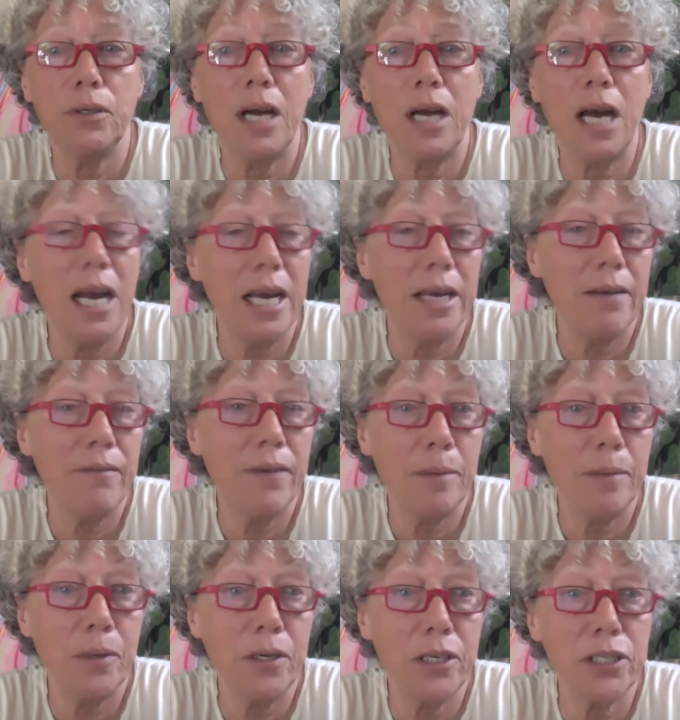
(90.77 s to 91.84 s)
higher
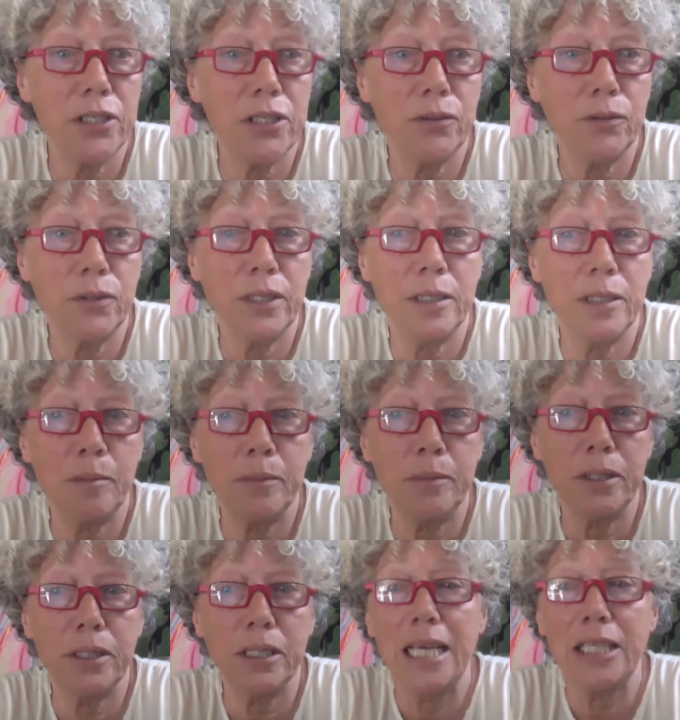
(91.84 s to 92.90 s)
vibrational
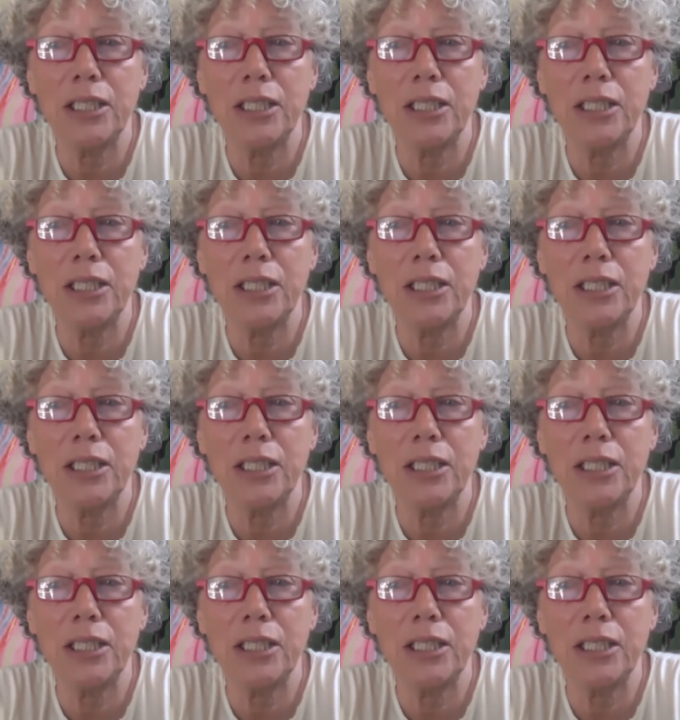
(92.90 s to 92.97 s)
realms.